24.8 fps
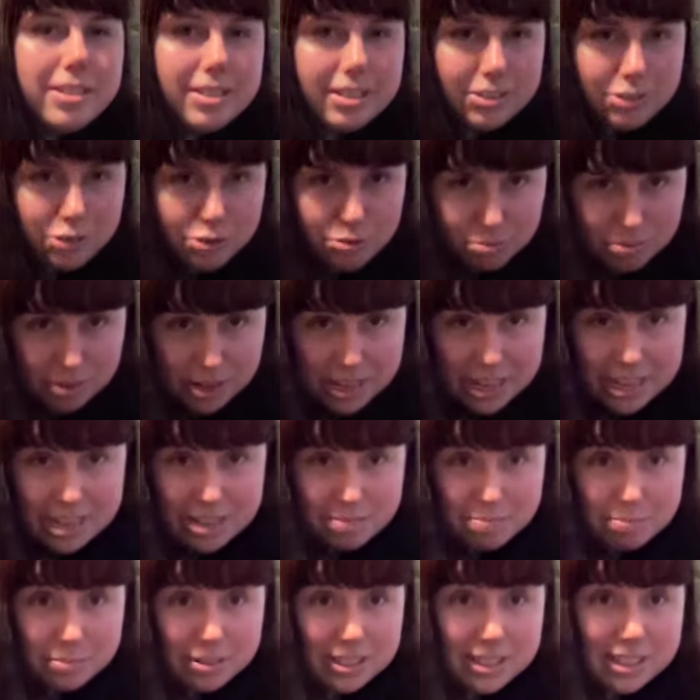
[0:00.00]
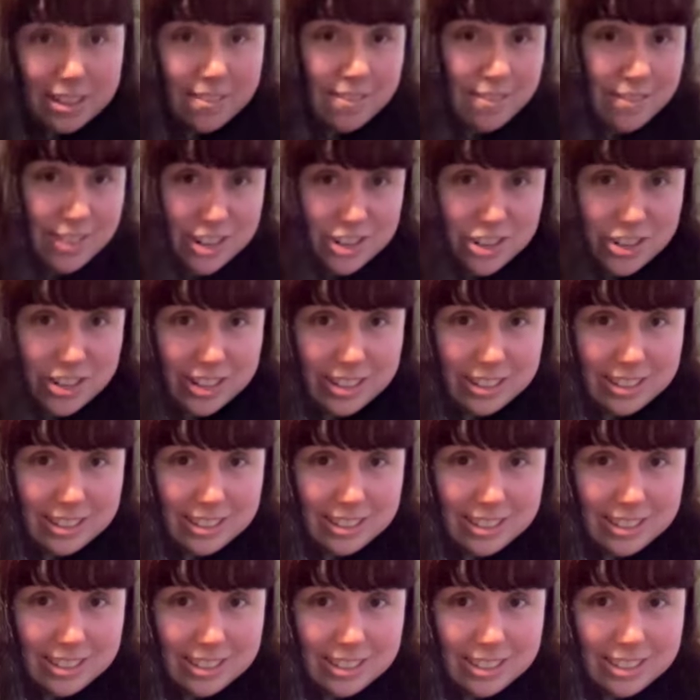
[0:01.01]
dreams and
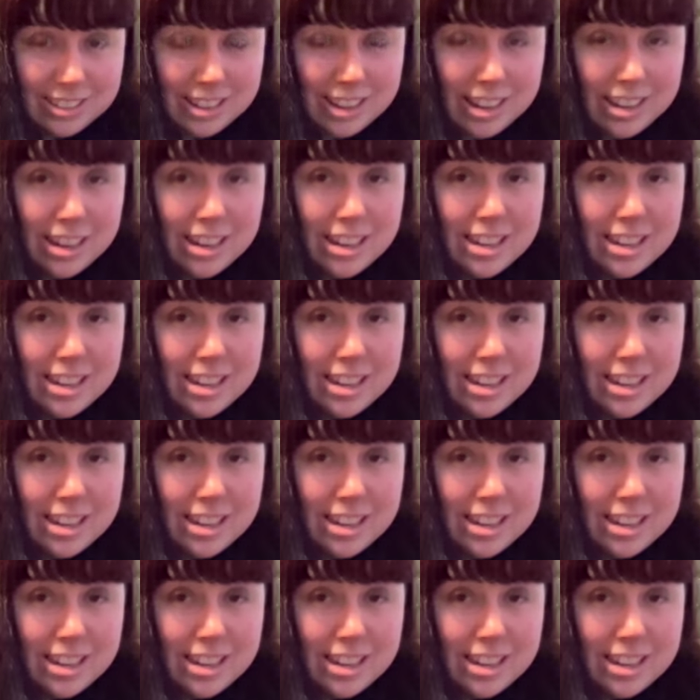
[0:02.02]
visions